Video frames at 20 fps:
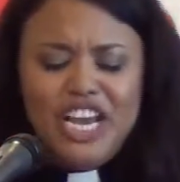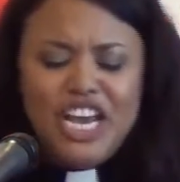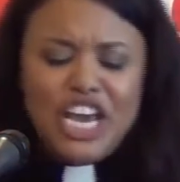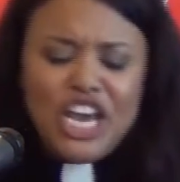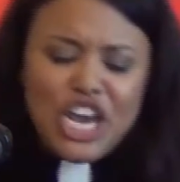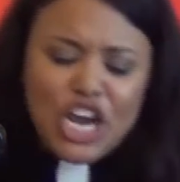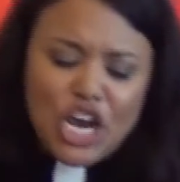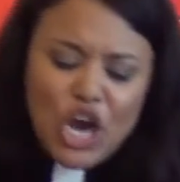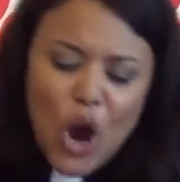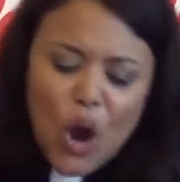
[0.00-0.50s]

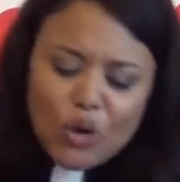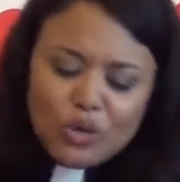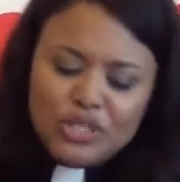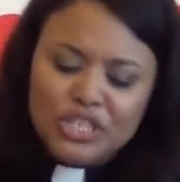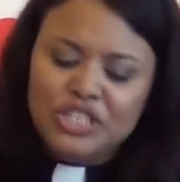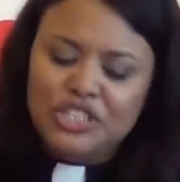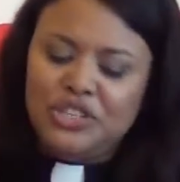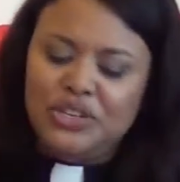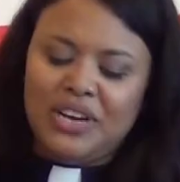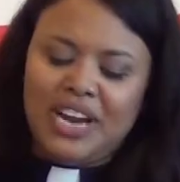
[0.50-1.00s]
He
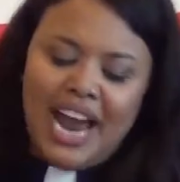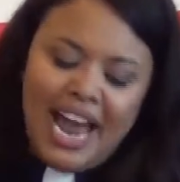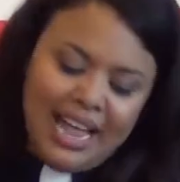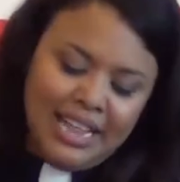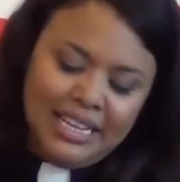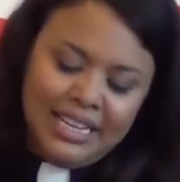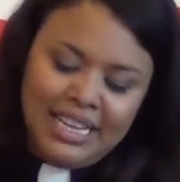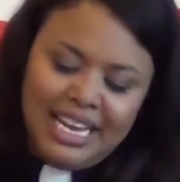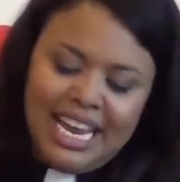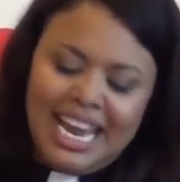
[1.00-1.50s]
goes into
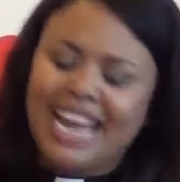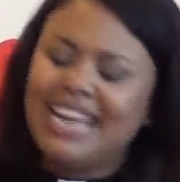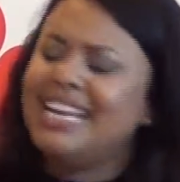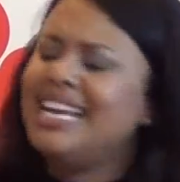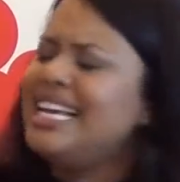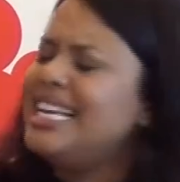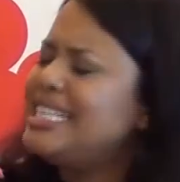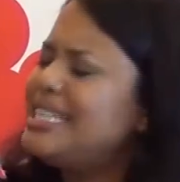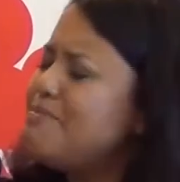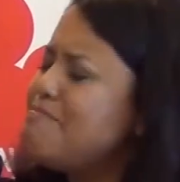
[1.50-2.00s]
Galilee and
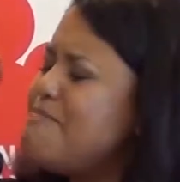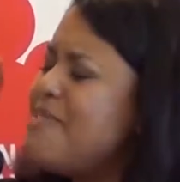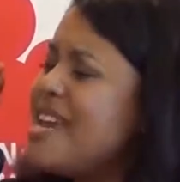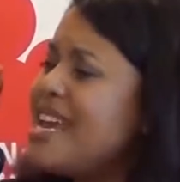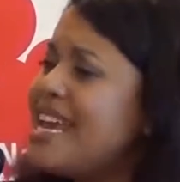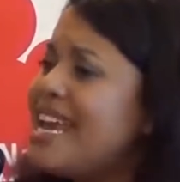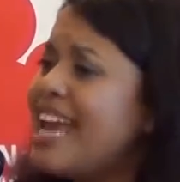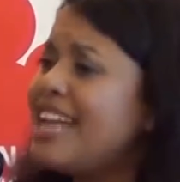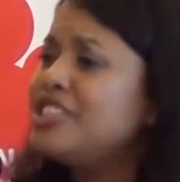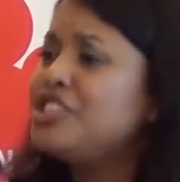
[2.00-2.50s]
he
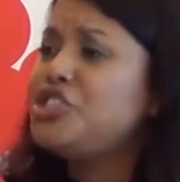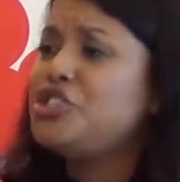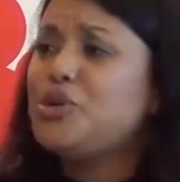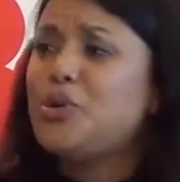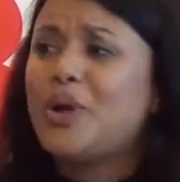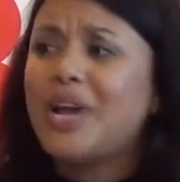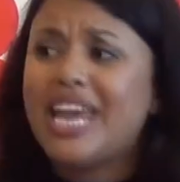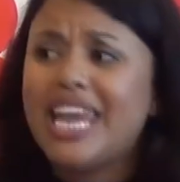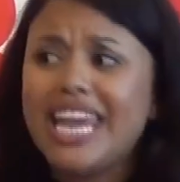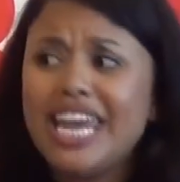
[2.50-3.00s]
begins
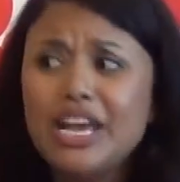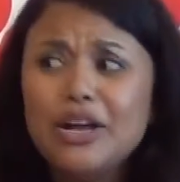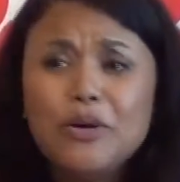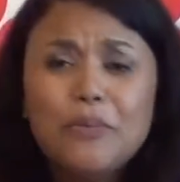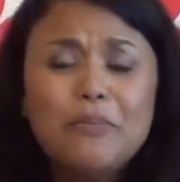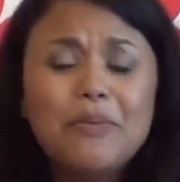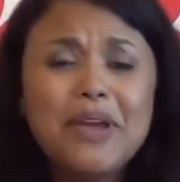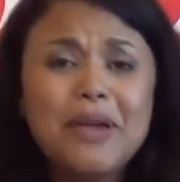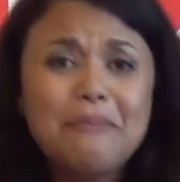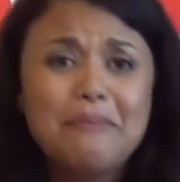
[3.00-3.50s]
to
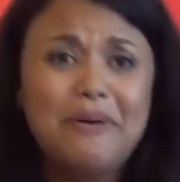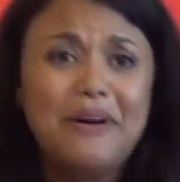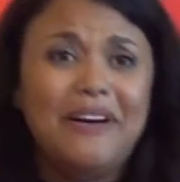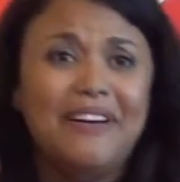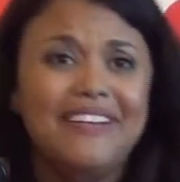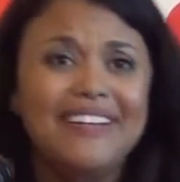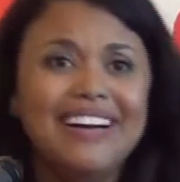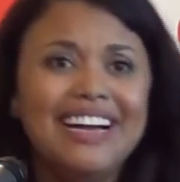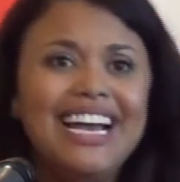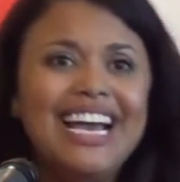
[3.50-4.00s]
heal
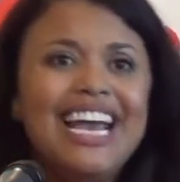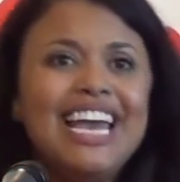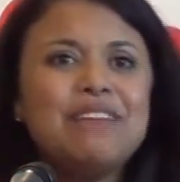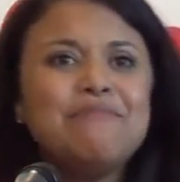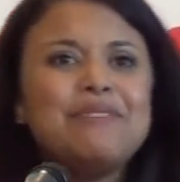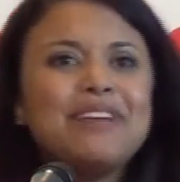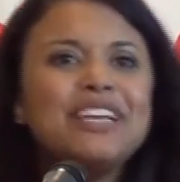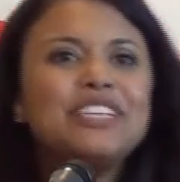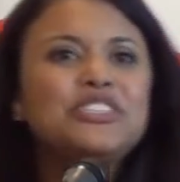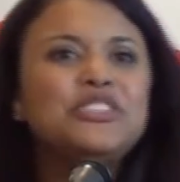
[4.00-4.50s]
people.
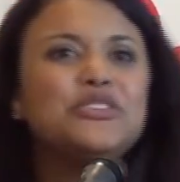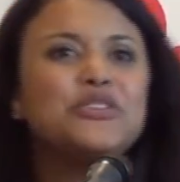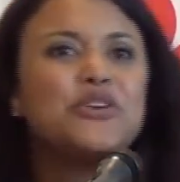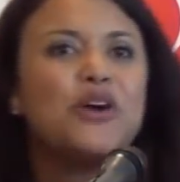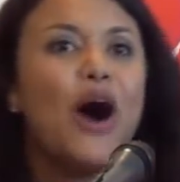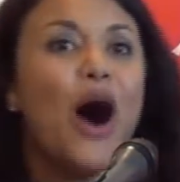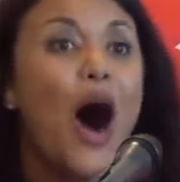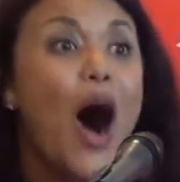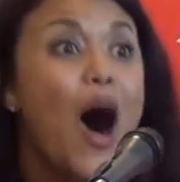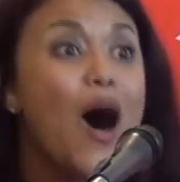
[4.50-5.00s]
He begins to
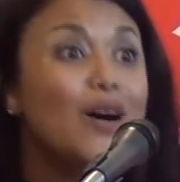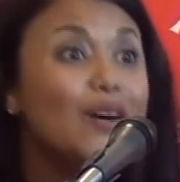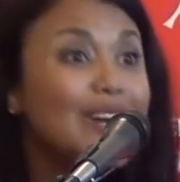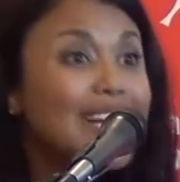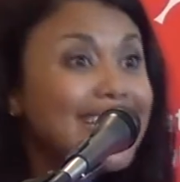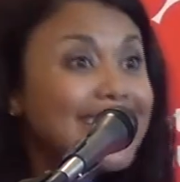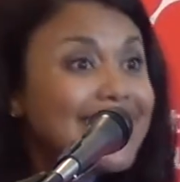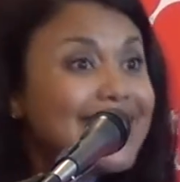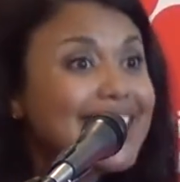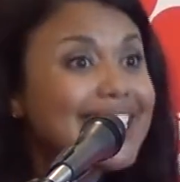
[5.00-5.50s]

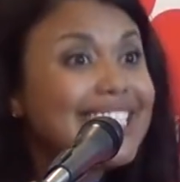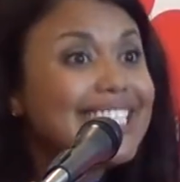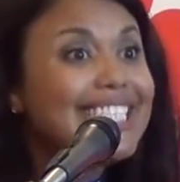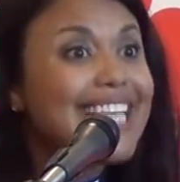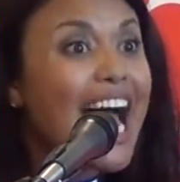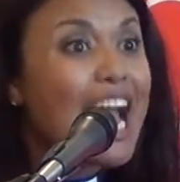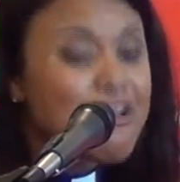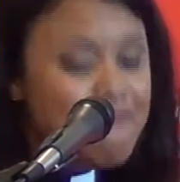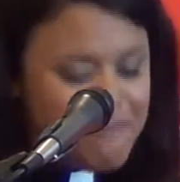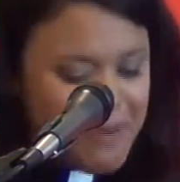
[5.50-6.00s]
call his
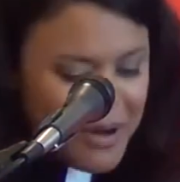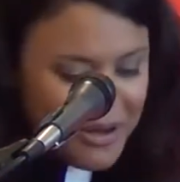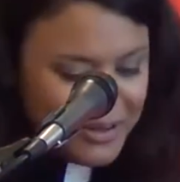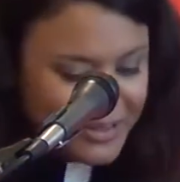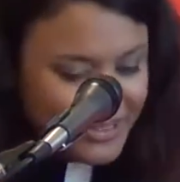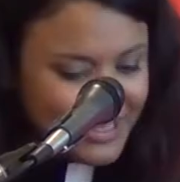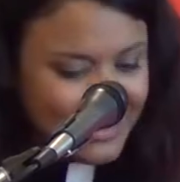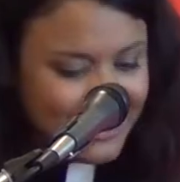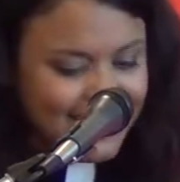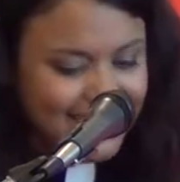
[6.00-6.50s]

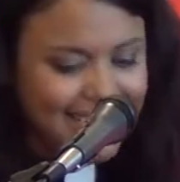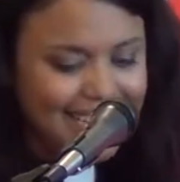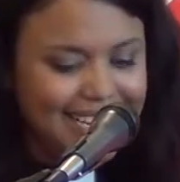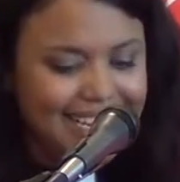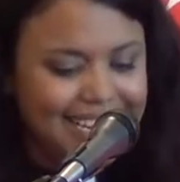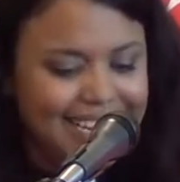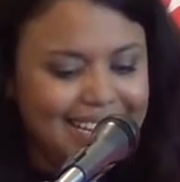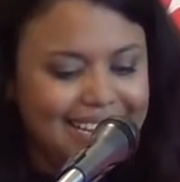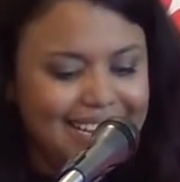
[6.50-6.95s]
disciples.